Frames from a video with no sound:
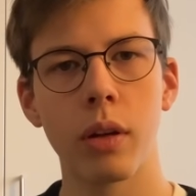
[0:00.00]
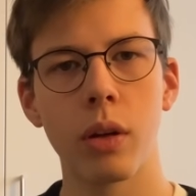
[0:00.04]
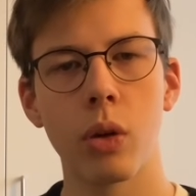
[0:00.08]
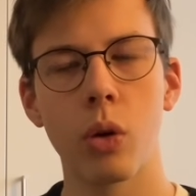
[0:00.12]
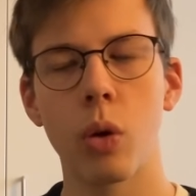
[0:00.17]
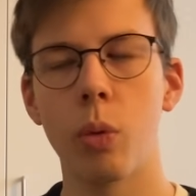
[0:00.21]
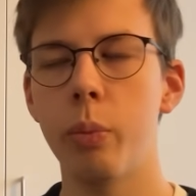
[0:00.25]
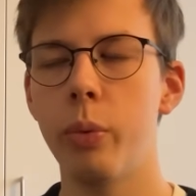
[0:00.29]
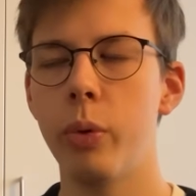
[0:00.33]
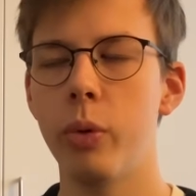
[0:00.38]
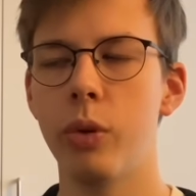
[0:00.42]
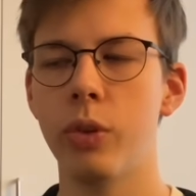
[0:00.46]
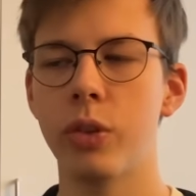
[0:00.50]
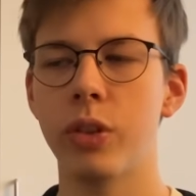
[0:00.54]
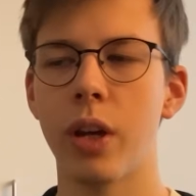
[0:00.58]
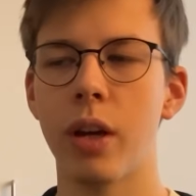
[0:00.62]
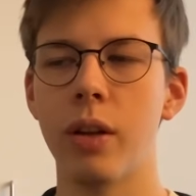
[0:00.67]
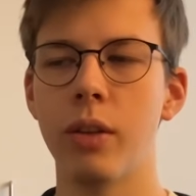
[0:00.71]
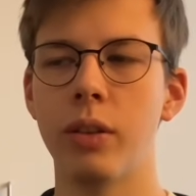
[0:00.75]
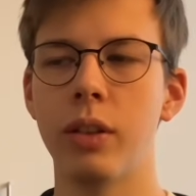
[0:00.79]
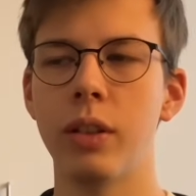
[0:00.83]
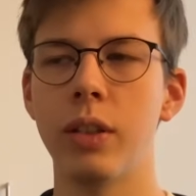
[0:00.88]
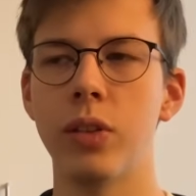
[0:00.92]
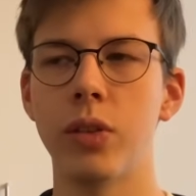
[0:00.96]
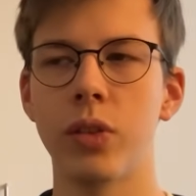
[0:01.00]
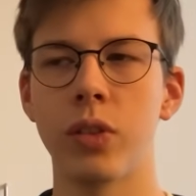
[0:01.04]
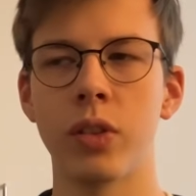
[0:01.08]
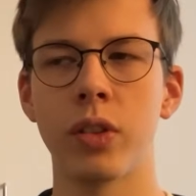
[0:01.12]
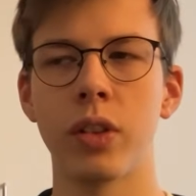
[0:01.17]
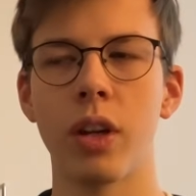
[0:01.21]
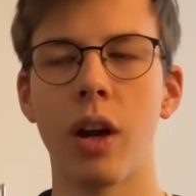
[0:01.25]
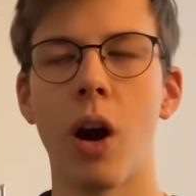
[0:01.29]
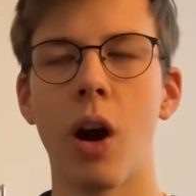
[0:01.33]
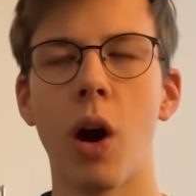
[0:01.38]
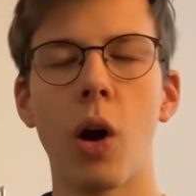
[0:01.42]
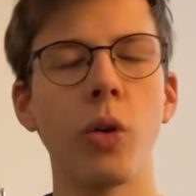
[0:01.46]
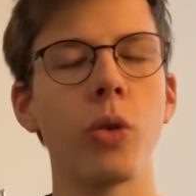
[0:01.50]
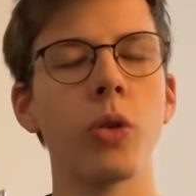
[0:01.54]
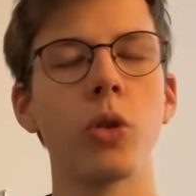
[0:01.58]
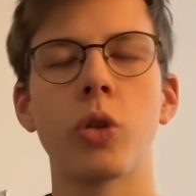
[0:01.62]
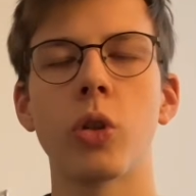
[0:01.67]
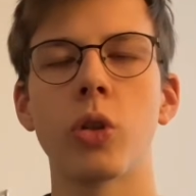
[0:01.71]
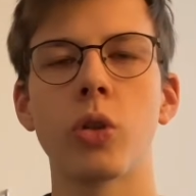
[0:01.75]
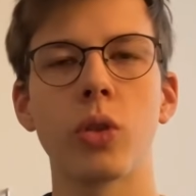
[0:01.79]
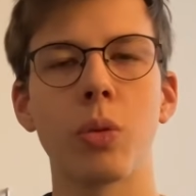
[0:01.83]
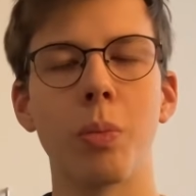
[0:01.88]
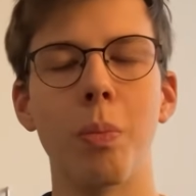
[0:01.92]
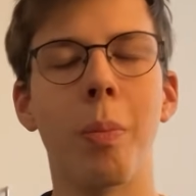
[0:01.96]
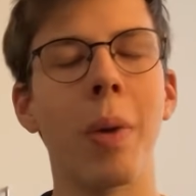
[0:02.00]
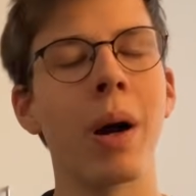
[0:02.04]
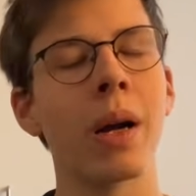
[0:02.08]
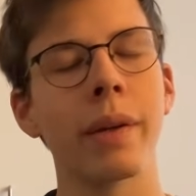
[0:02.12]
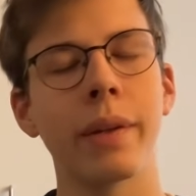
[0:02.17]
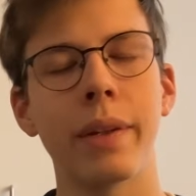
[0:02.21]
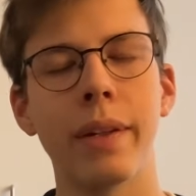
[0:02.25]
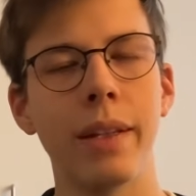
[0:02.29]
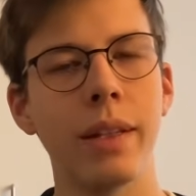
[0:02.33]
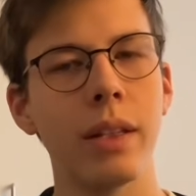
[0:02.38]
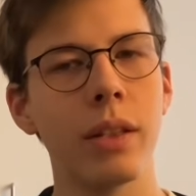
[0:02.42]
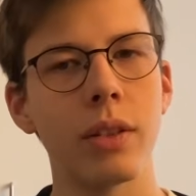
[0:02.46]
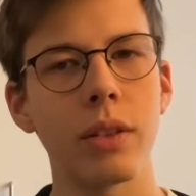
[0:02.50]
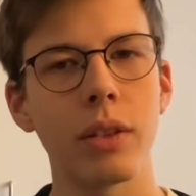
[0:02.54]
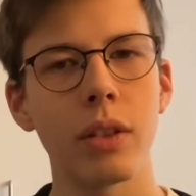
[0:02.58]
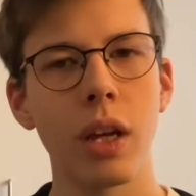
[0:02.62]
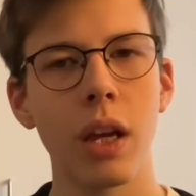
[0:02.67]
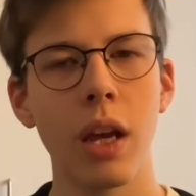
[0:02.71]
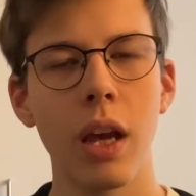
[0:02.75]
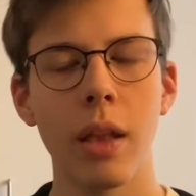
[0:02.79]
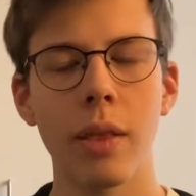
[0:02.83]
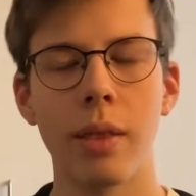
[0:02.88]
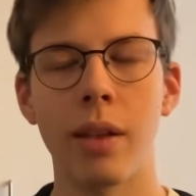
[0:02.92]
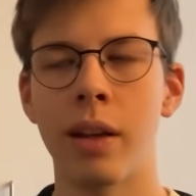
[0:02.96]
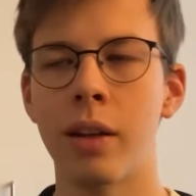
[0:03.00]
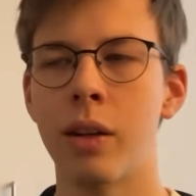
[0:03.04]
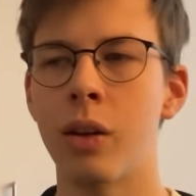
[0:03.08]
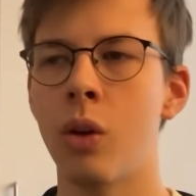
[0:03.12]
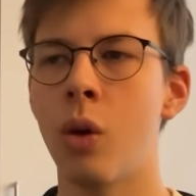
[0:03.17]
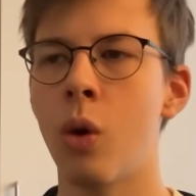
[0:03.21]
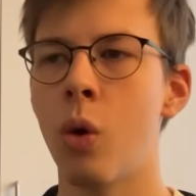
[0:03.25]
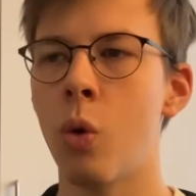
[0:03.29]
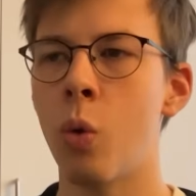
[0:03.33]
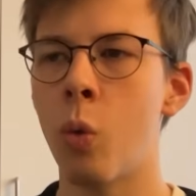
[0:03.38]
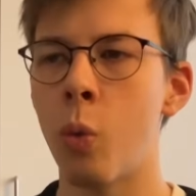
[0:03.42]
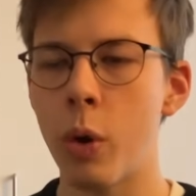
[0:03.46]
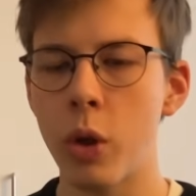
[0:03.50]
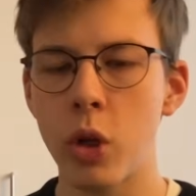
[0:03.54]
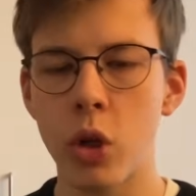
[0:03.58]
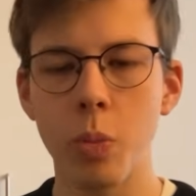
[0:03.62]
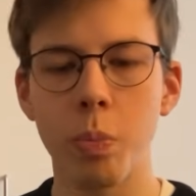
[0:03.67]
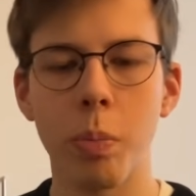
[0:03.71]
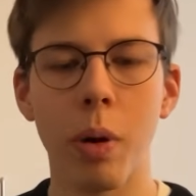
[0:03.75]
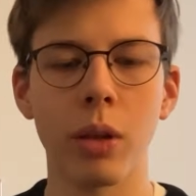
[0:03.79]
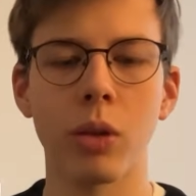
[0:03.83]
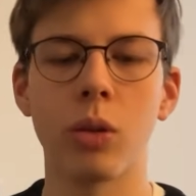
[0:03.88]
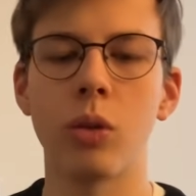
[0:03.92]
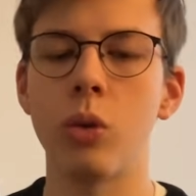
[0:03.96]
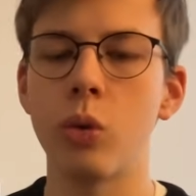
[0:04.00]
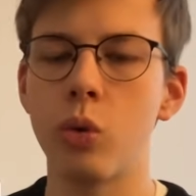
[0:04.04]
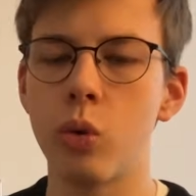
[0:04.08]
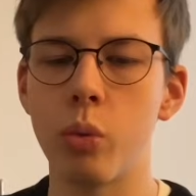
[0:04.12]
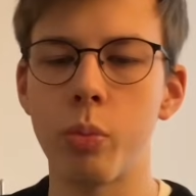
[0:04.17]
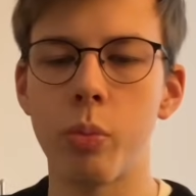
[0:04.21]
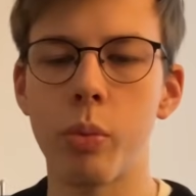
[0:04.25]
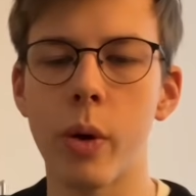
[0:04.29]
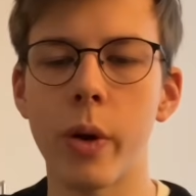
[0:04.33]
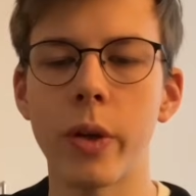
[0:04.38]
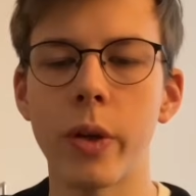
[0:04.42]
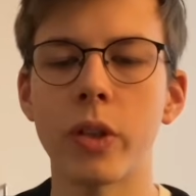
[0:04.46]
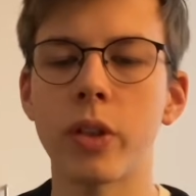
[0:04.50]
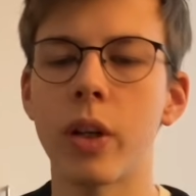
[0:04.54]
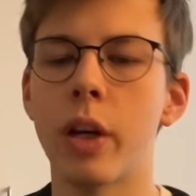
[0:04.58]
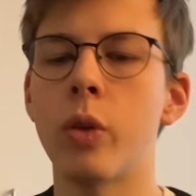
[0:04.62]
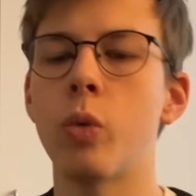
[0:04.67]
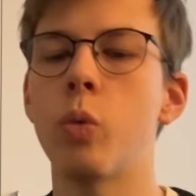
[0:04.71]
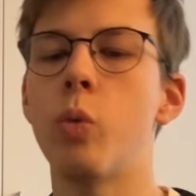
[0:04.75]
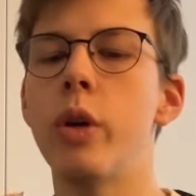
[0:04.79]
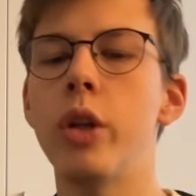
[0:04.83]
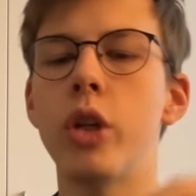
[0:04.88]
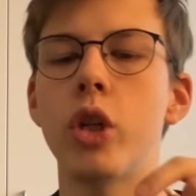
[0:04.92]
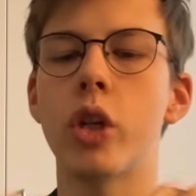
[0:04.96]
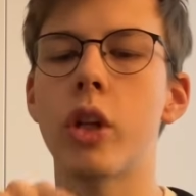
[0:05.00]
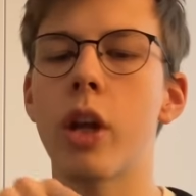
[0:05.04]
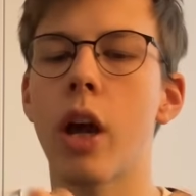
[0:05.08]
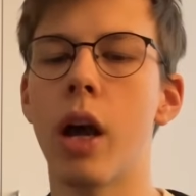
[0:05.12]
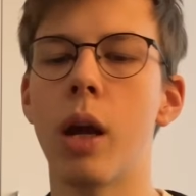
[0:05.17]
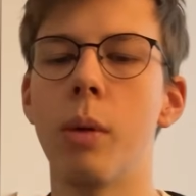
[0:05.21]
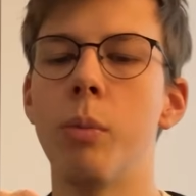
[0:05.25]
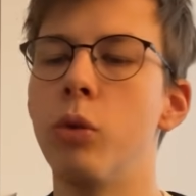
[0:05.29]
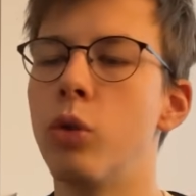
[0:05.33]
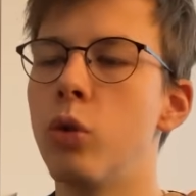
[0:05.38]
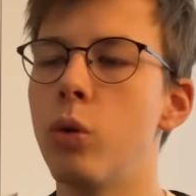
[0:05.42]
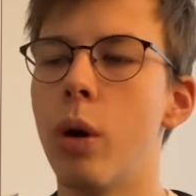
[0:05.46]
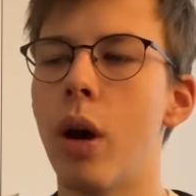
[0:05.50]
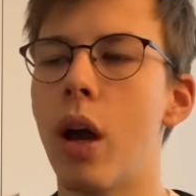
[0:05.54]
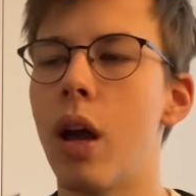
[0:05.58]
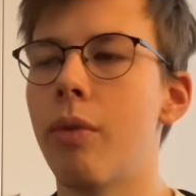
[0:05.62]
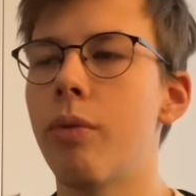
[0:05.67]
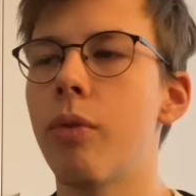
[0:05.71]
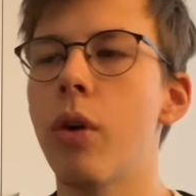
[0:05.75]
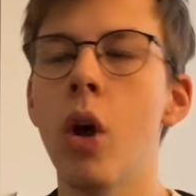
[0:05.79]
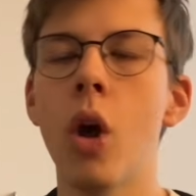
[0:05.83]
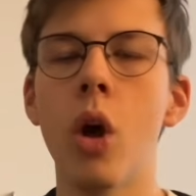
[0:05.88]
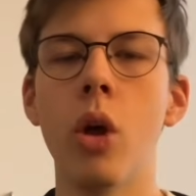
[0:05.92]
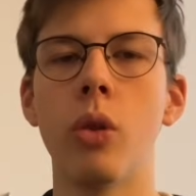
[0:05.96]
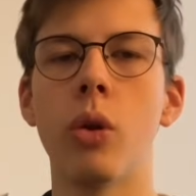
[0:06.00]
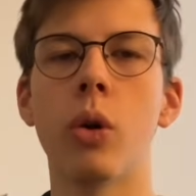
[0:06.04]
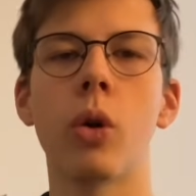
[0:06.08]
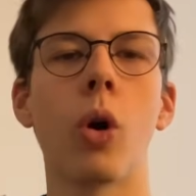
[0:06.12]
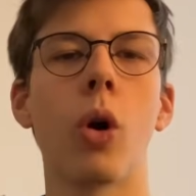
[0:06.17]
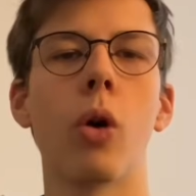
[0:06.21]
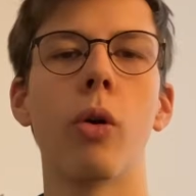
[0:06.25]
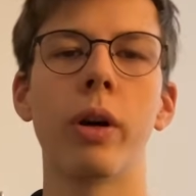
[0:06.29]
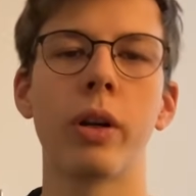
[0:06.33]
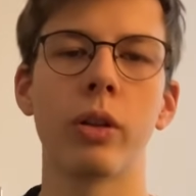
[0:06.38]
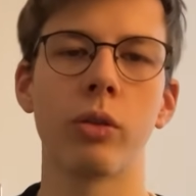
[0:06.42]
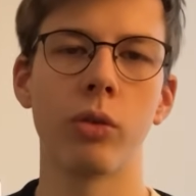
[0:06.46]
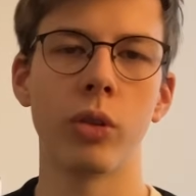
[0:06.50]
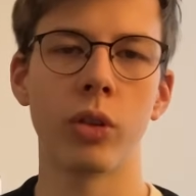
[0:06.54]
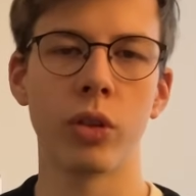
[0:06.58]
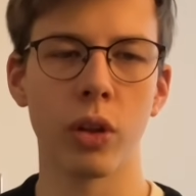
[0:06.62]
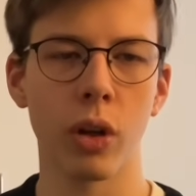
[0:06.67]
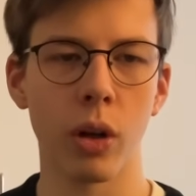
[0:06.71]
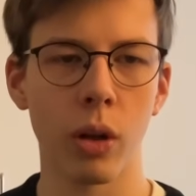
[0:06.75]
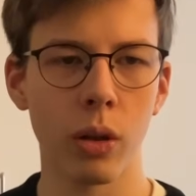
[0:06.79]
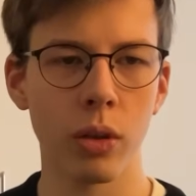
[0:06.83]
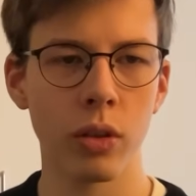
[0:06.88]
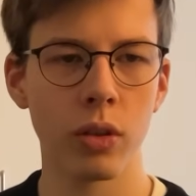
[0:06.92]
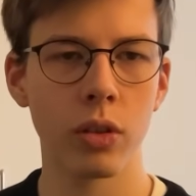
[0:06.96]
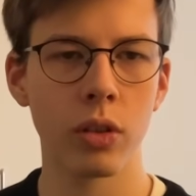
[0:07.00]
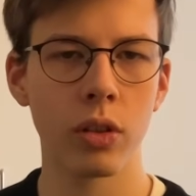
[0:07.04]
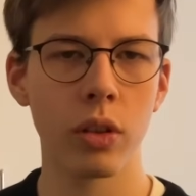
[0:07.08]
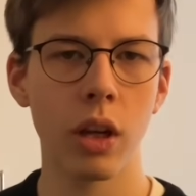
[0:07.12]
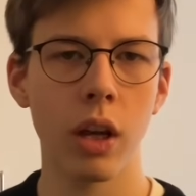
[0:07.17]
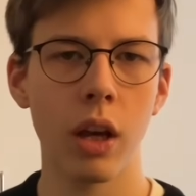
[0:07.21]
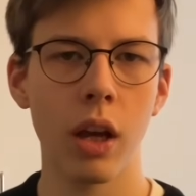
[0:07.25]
Computer scientists aren't just monkeys that know which button to press at which time to have the correct results.